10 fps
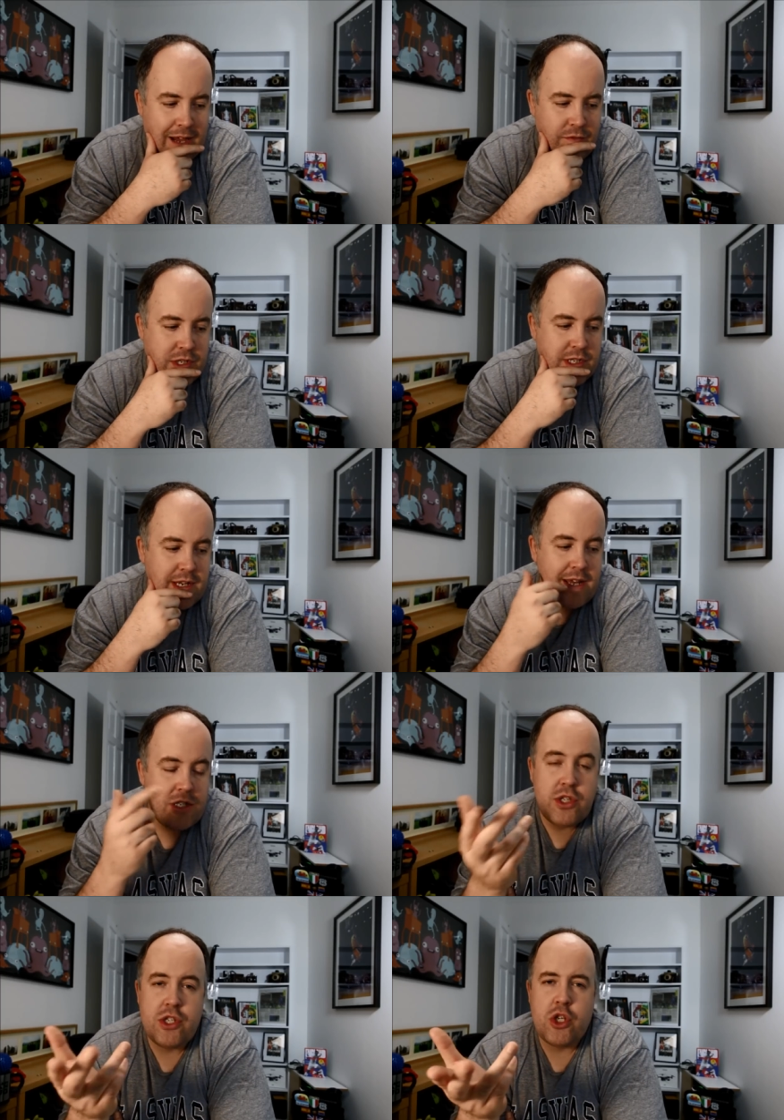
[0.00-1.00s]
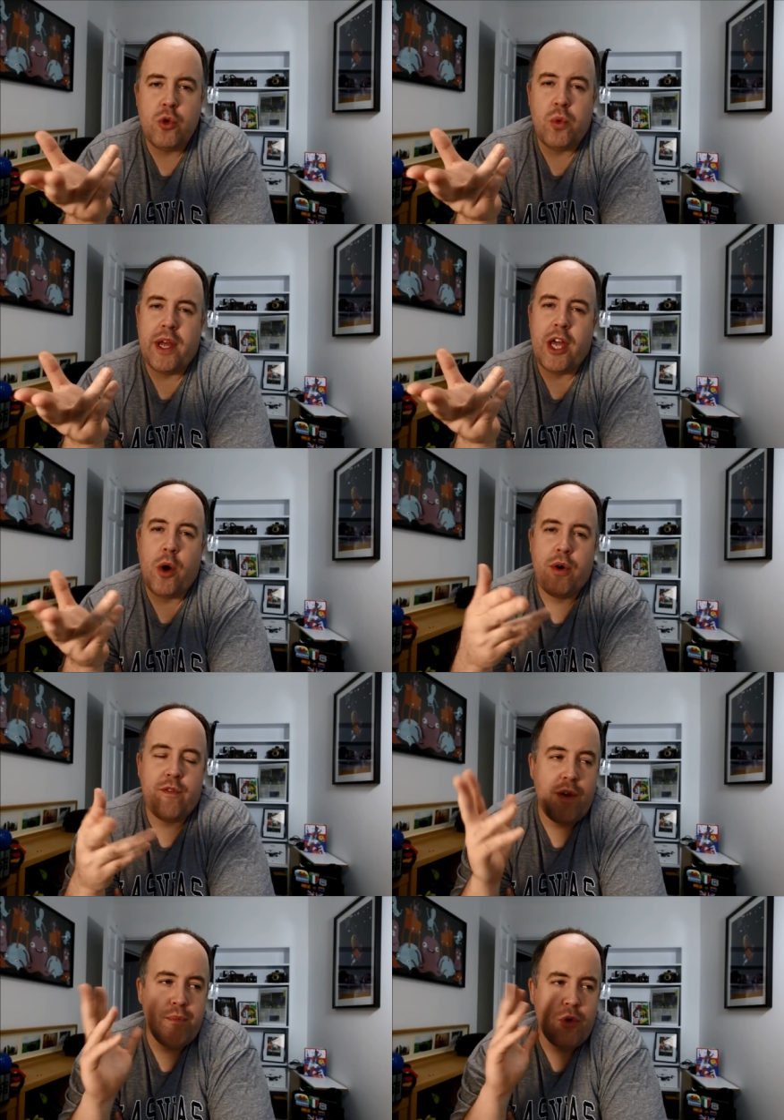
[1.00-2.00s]
In the States, there's a good one I go on,
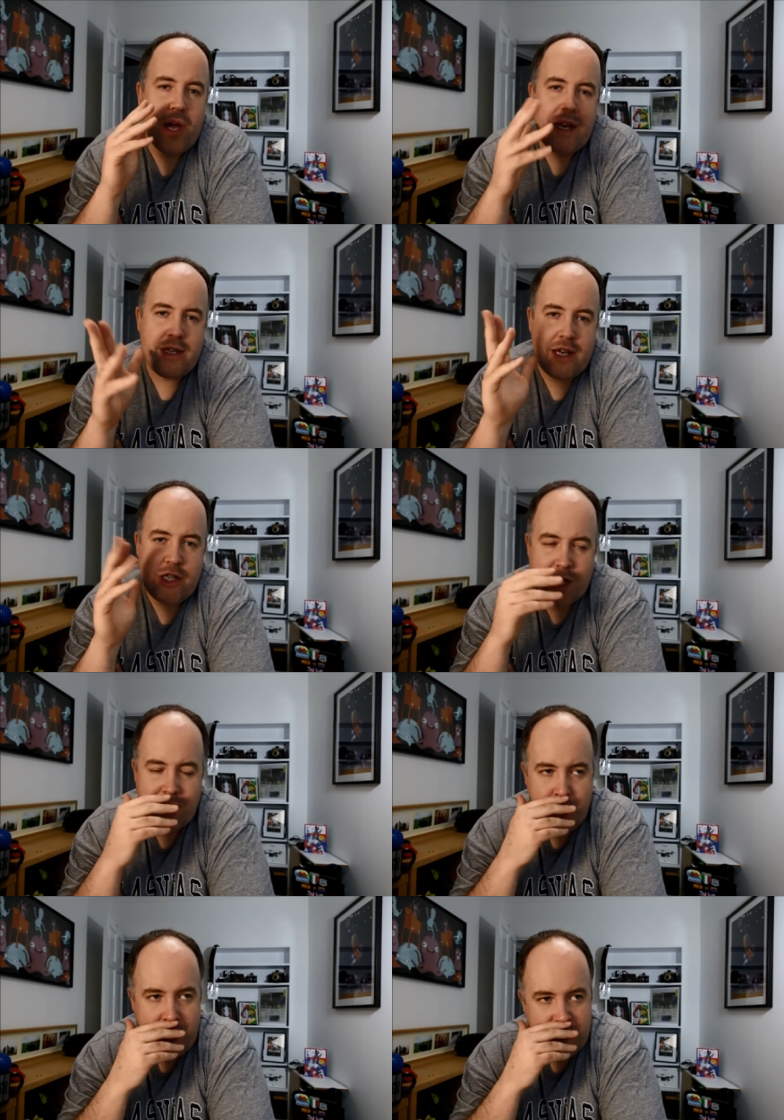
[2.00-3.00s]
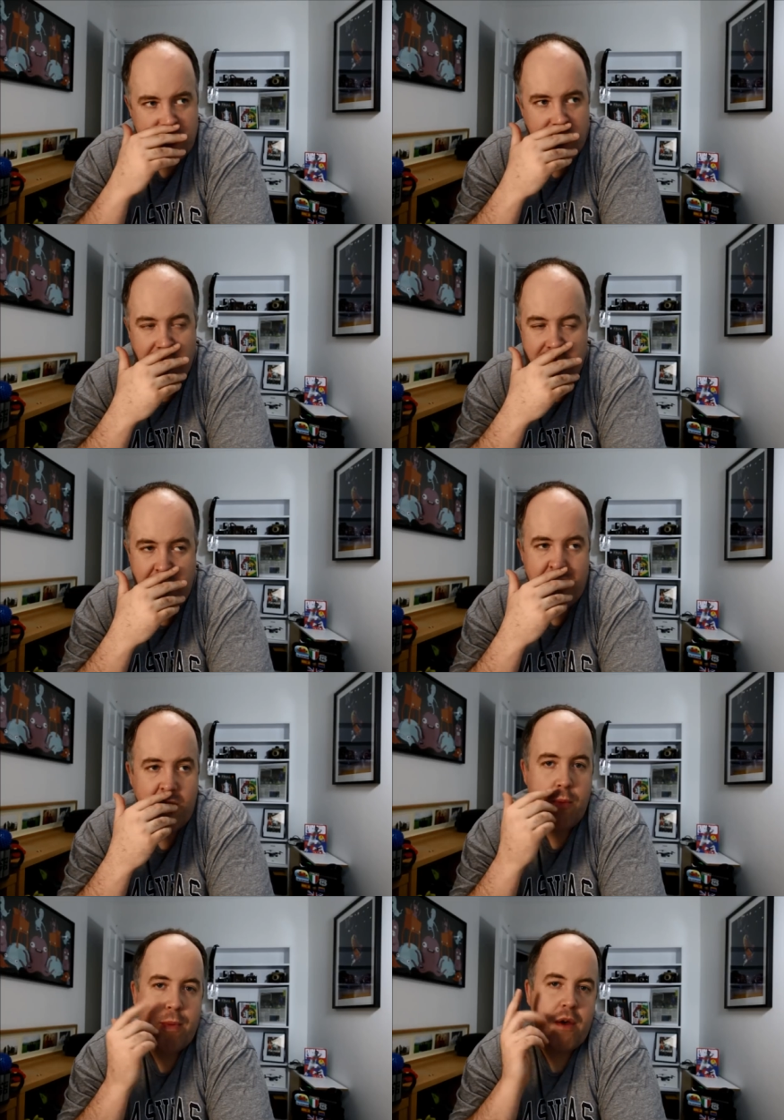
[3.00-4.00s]
Fred Miranda. Check that one out too. I
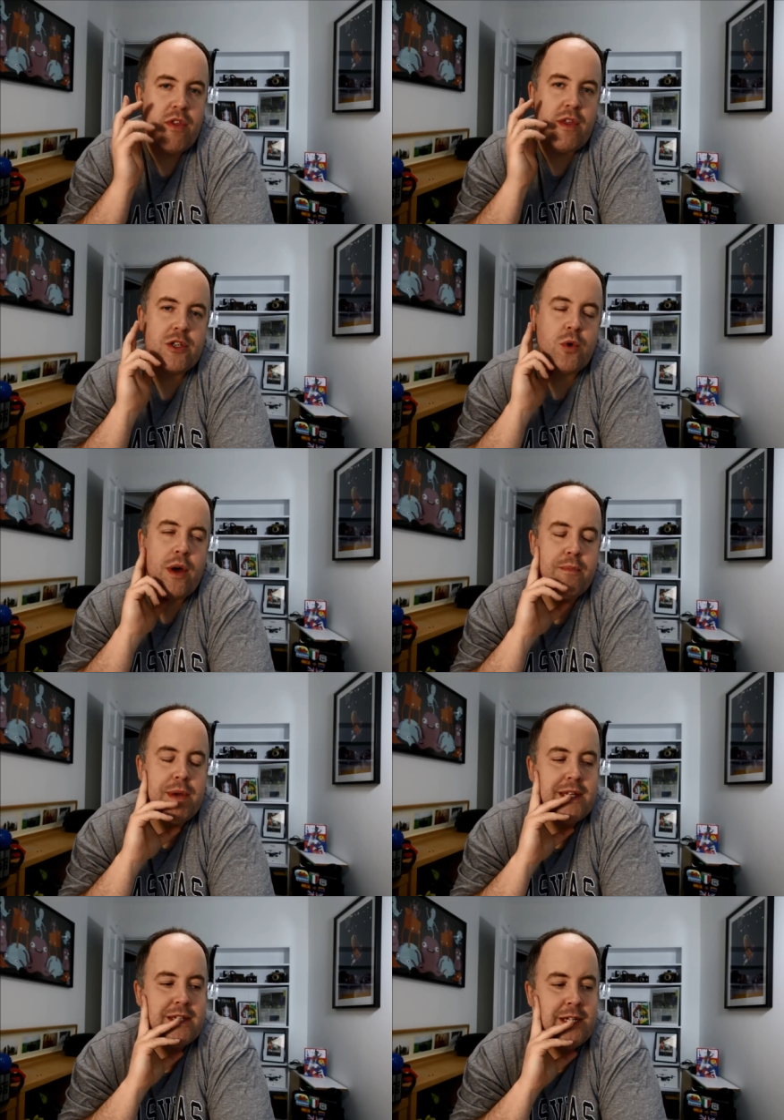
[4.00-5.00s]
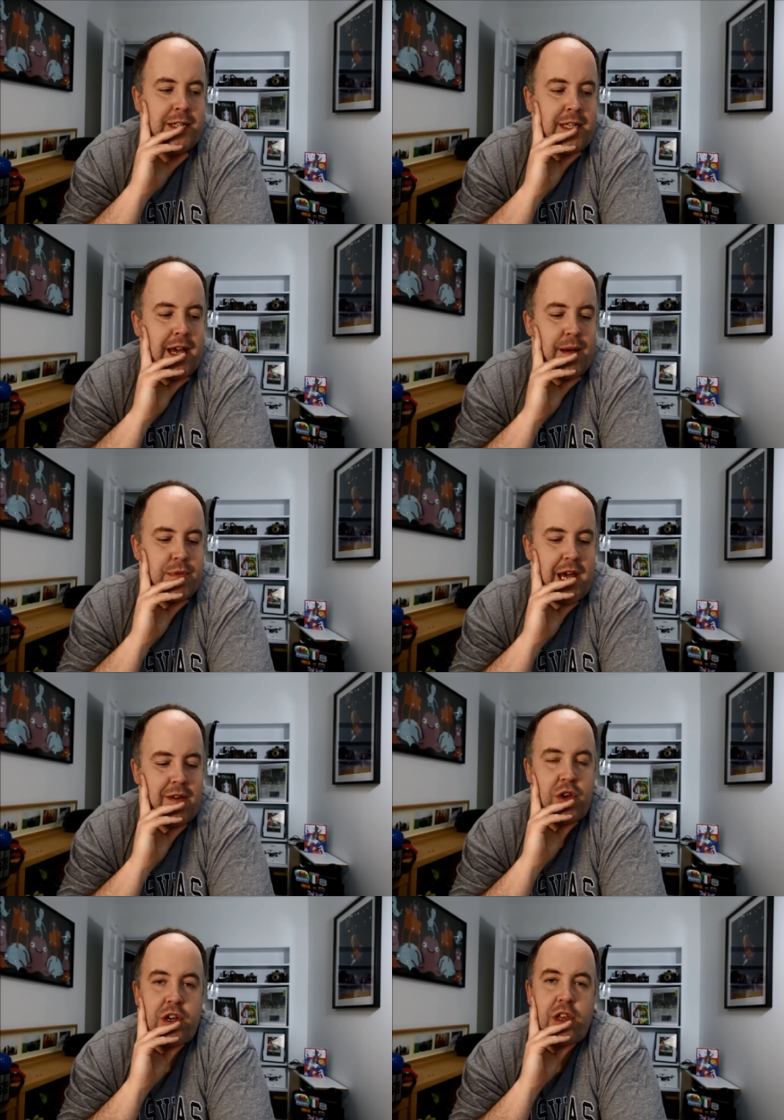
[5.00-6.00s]
go on both of those quite a bit. So
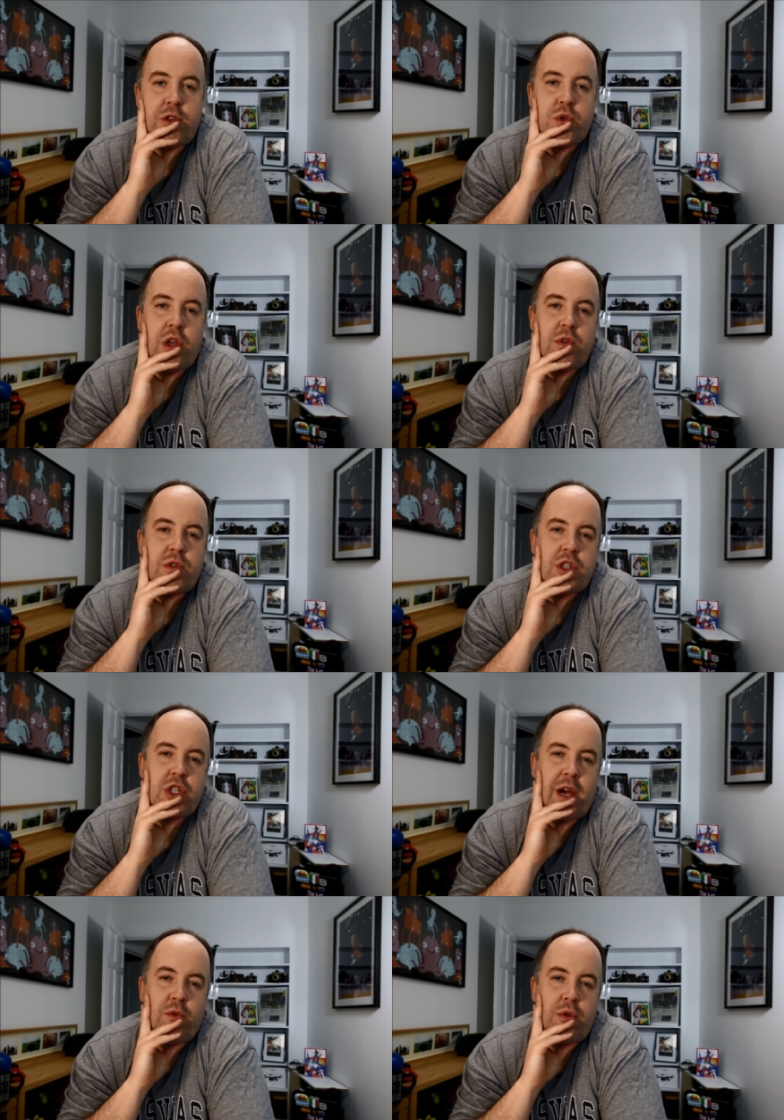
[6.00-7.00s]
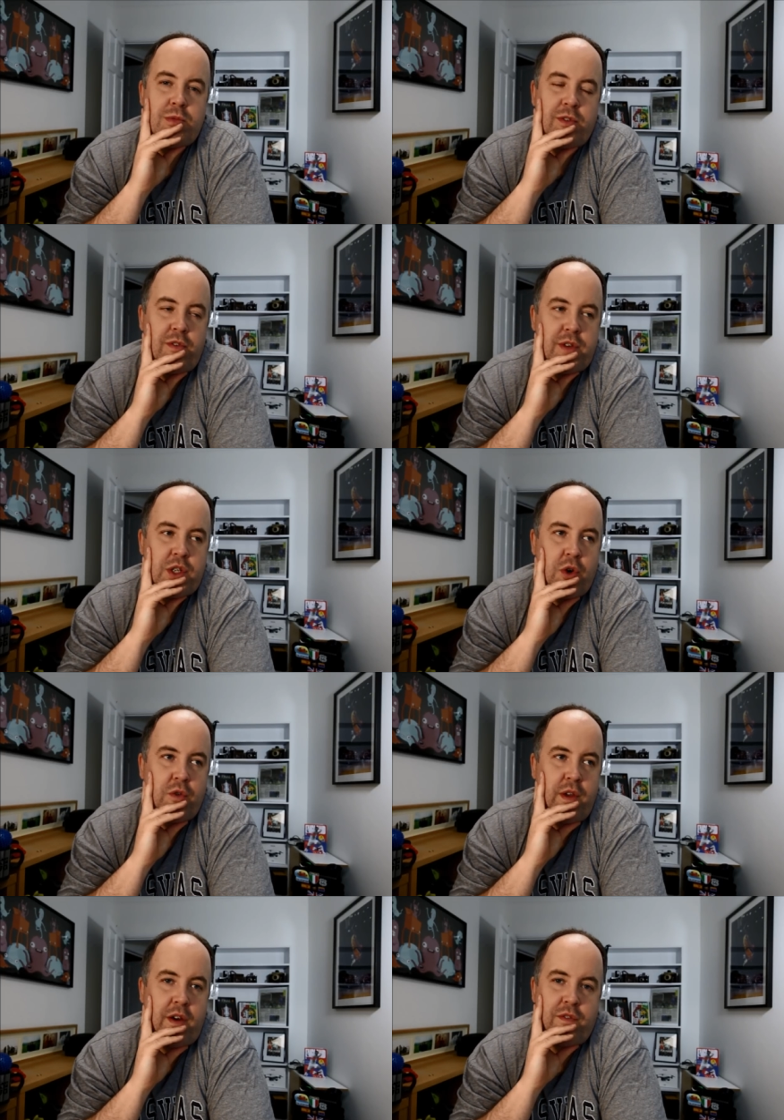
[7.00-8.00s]
have a look at those chat rooms for
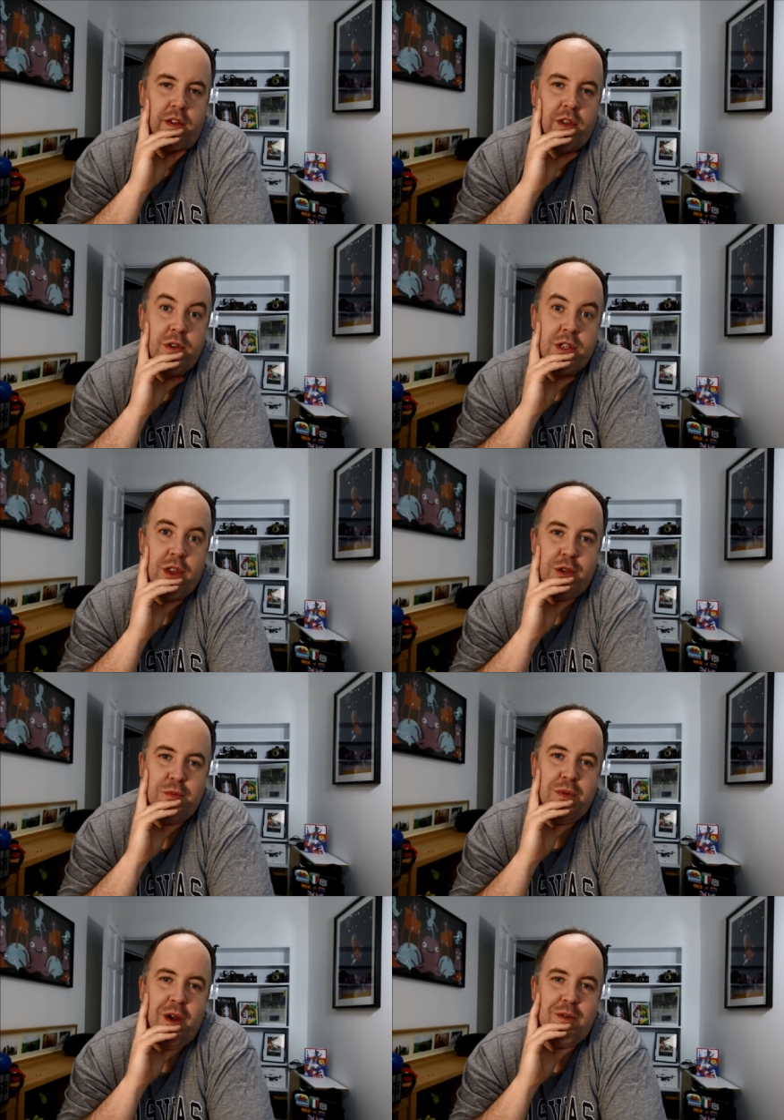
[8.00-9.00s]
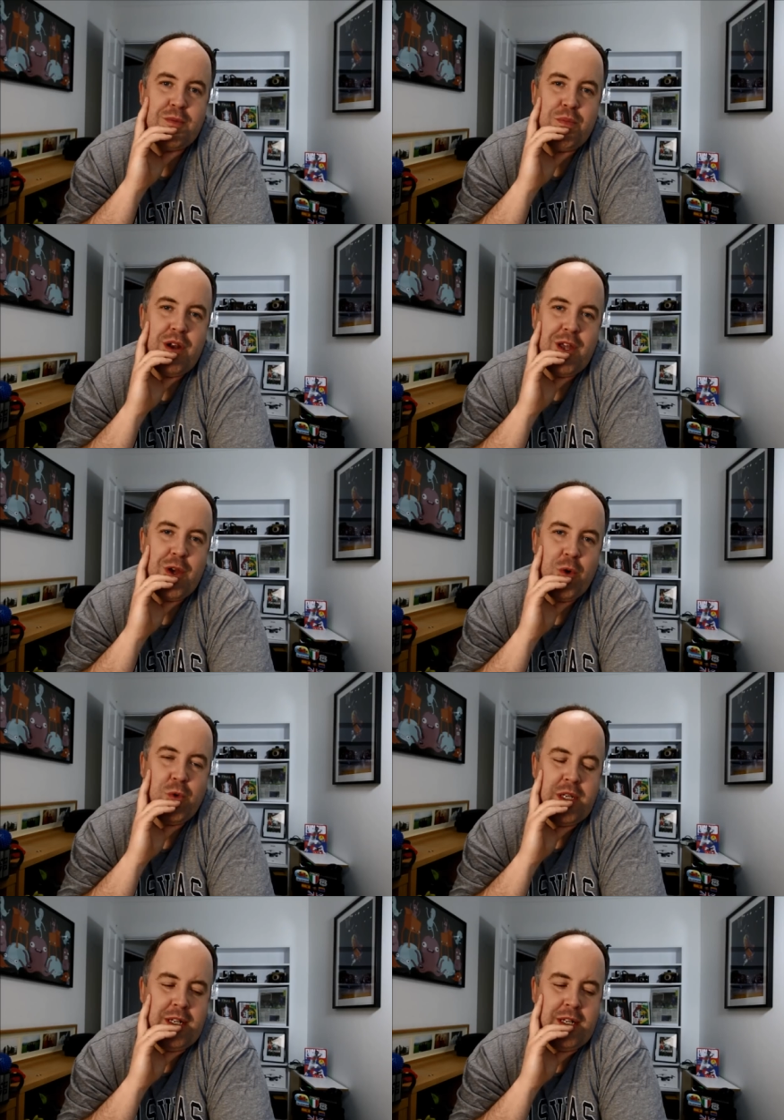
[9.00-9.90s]
photography. I find those pretty cool.